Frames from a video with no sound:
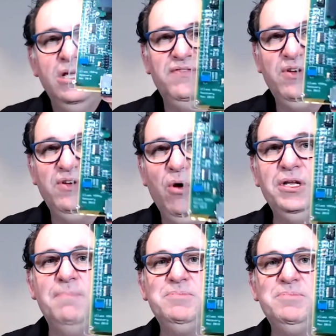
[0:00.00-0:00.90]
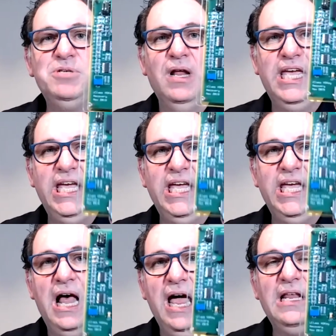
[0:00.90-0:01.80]
is if you hold it up to a H
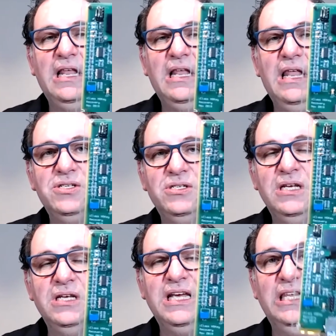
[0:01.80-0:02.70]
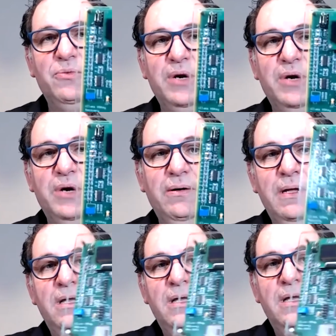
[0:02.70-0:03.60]
I D I-class elite reader,